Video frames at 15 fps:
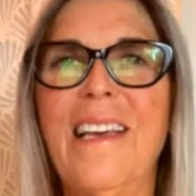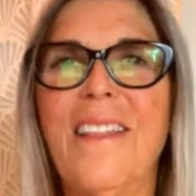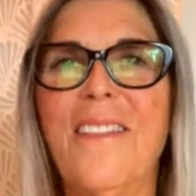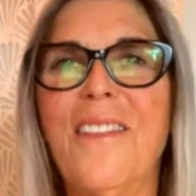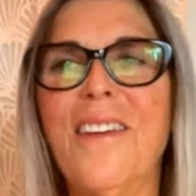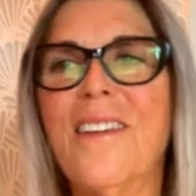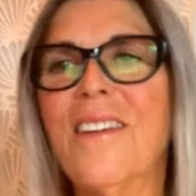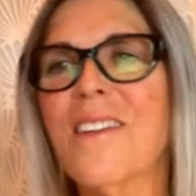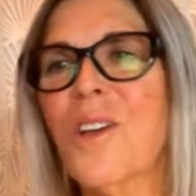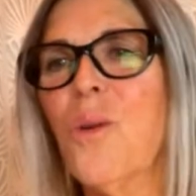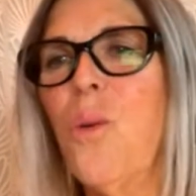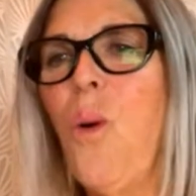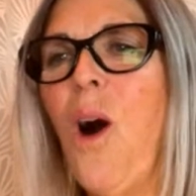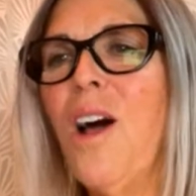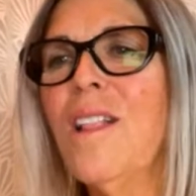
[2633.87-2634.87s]
The
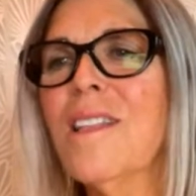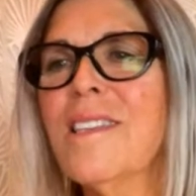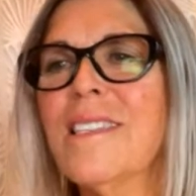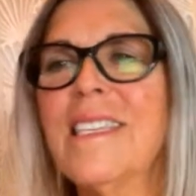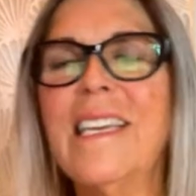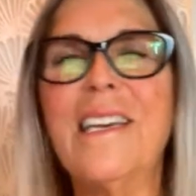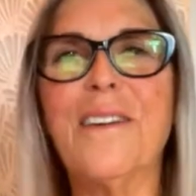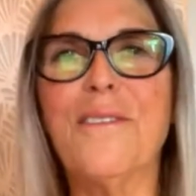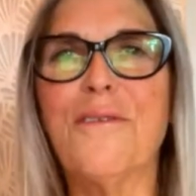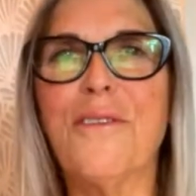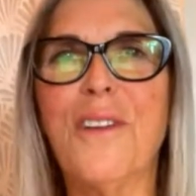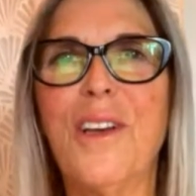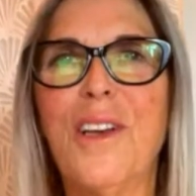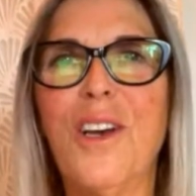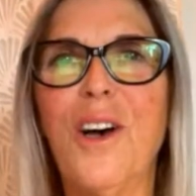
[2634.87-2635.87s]
quality of
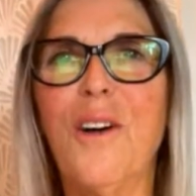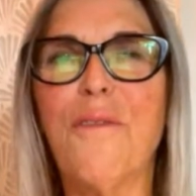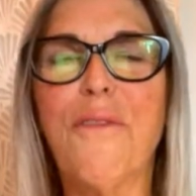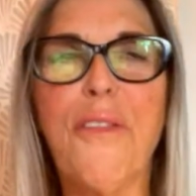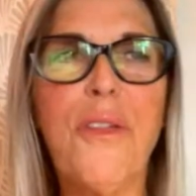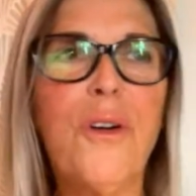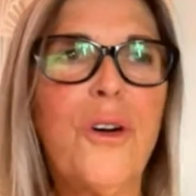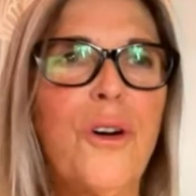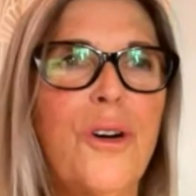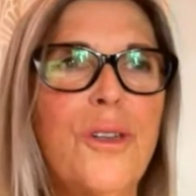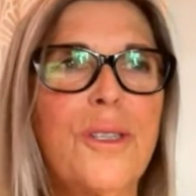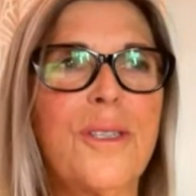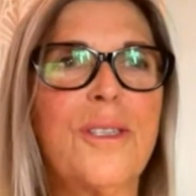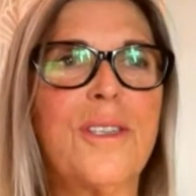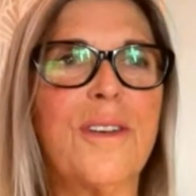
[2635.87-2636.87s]

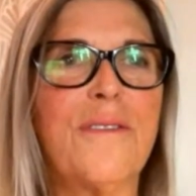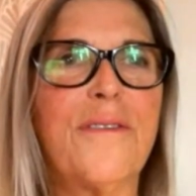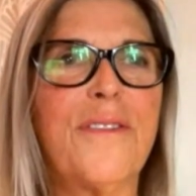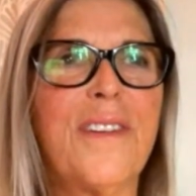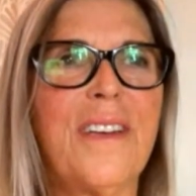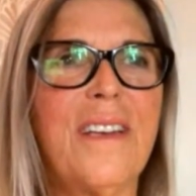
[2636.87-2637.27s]
thoughts, of